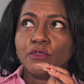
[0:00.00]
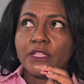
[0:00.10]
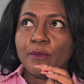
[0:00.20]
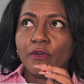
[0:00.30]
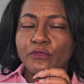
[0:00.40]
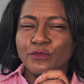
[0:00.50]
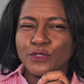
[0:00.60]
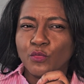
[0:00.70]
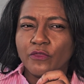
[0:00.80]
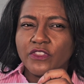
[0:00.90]
The Le Parfum
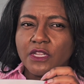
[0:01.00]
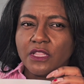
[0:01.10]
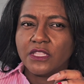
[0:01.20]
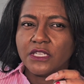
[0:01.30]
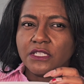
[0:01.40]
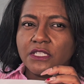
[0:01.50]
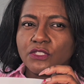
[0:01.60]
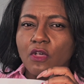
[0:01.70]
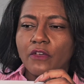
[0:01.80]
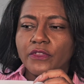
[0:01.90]
is more vanilla than it
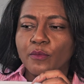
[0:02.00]
is coffee.